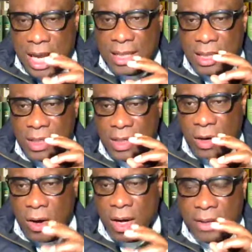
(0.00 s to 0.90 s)
that
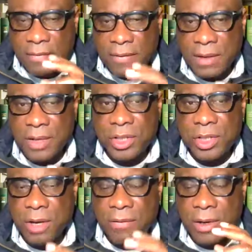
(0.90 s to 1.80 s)
are the
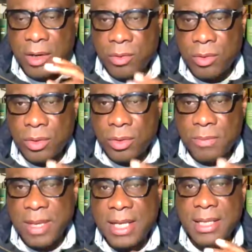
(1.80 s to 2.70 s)
foundation of a
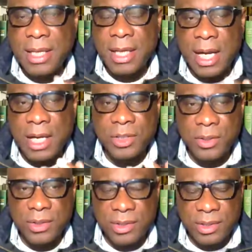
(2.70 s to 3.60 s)
rules-based
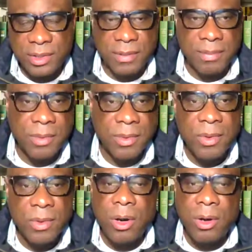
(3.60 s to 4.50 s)
international system
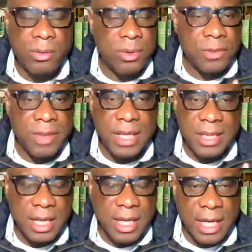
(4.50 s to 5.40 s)
or
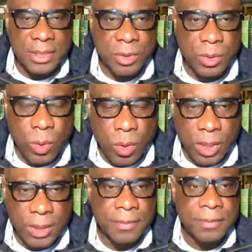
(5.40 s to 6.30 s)
rules-based international
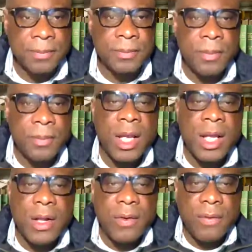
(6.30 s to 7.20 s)
order.
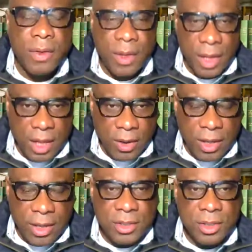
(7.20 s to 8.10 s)
The
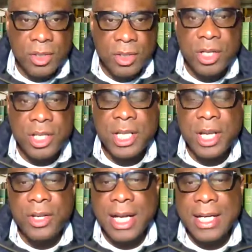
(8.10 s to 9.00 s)
other institution is
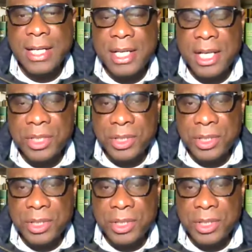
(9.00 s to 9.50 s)
the United